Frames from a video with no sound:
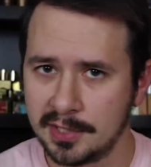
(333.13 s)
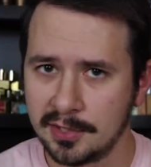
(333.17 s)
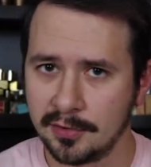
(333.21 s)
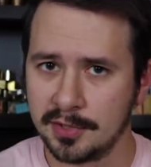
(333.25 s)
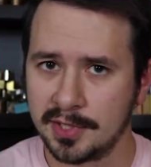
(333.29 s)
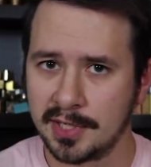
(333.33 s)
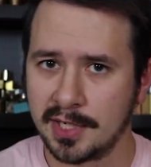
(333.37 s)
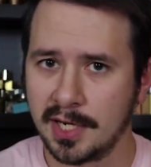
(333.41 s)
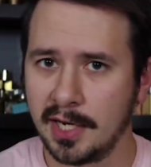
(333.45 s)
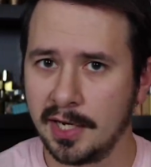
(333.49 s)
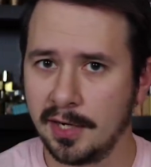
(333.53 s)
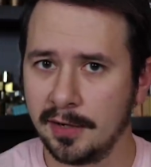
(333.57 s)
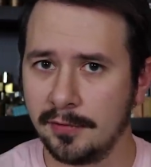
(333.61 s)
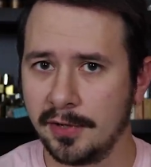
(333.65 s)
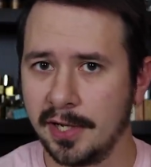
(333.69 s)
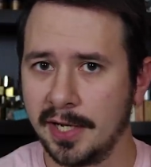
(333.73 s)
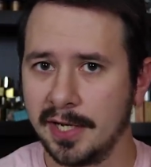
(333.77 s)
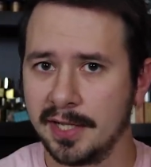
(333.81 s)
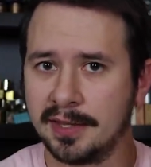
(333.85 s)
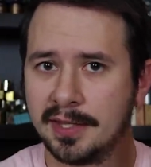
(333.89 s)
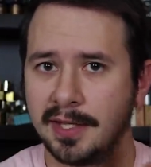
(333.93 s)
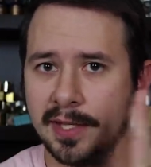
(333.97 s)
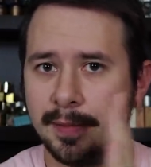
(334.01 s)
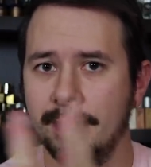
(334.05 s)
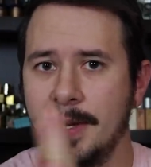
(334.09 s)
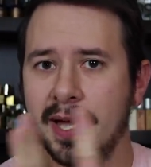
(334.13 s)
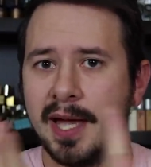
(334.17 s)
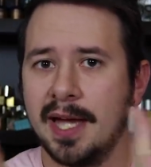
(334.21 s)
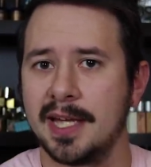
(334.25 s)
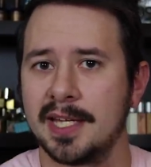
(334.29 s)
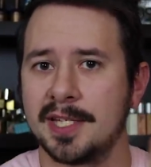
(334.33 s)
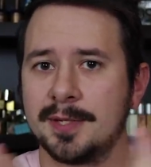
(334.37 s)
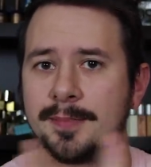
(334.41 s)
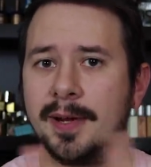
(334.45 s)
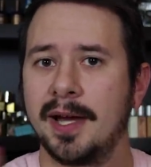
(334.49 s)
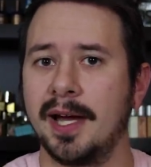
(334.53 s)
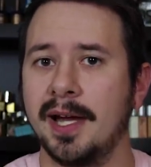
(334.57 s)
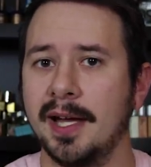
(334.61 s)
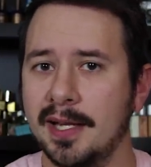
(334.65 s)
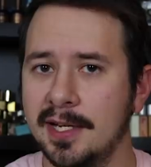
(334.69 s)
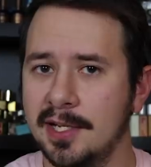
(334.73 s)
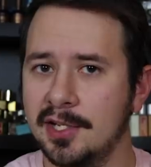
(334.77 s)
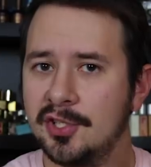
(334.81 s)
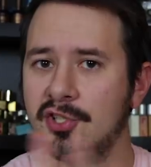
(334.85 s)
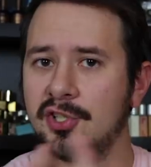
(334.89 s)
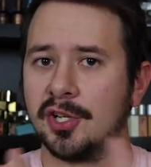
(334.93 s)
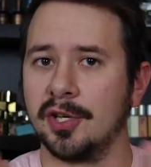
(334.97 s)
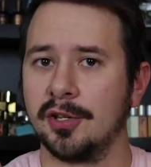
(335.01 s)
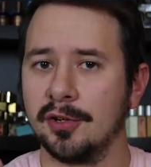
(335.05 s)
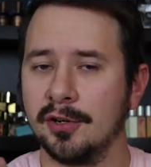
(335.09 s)
So it's kind of like they pass by
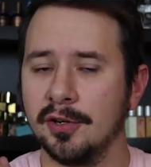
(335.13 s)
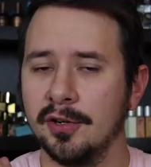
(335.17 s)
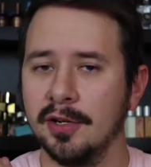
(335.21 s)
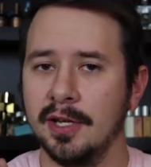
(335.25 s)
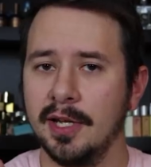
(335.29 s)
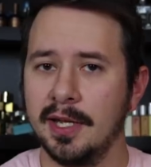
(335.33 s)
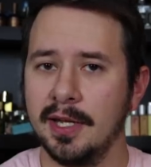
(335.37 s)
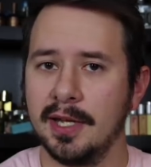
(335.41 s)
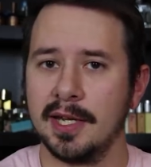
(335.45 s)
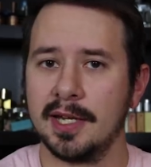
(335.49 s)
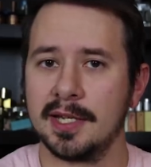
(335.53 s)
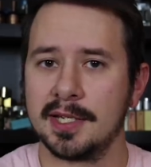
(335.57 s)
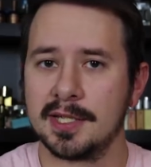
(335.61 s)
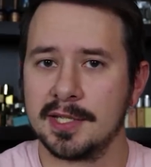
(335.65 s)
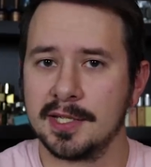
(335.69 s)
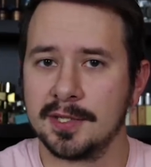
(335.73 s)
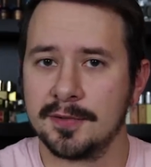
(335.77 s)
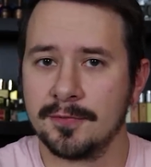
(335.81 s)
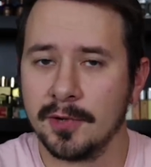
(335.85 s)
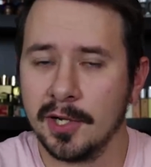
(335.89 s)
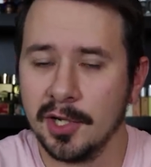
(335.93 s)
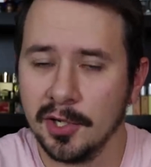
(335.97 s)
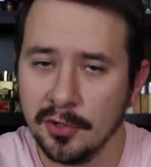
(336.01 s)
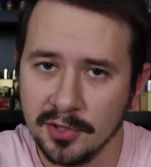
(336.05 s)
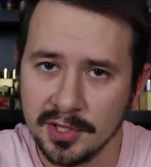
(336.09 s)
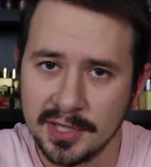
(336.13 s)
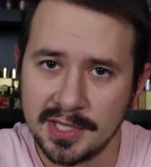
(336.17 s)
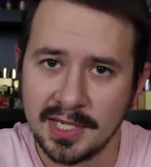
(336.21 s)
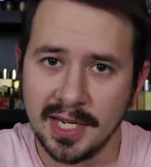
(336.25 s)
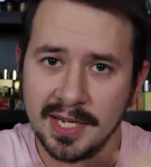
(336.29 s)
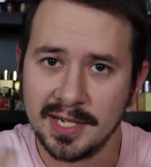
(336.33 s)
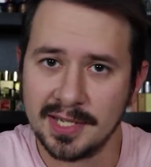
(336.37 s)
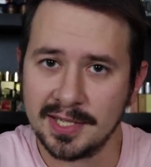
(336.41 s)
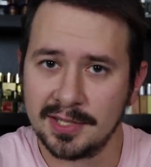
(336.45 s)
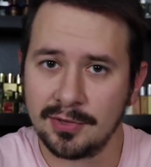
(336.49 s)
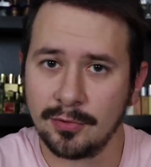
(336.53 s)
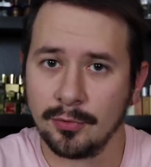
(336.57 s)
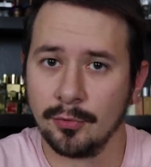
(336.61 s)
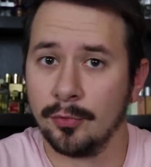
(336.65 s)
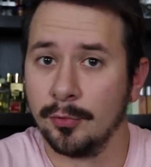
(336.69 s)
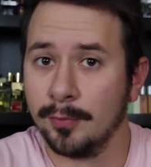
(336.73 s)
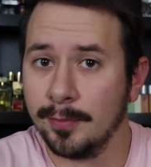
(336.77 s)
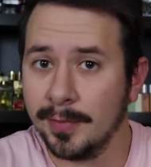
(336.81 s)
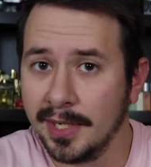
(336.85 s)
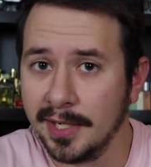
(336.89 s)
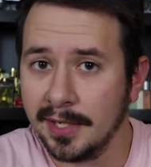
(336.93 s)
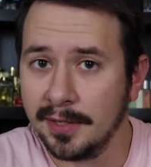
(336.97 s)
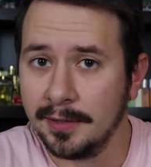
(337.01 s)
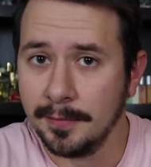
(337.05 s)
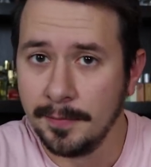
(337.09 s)
each other as this fragrance heads through the
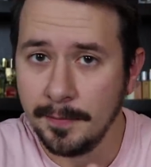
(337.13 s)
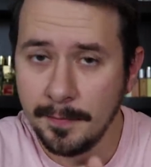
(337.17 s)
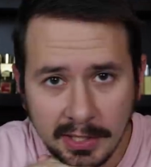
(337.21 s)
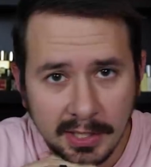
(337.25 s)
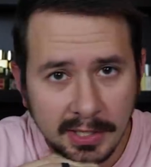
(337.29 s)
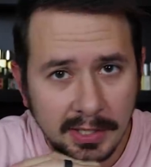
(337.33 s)
mid.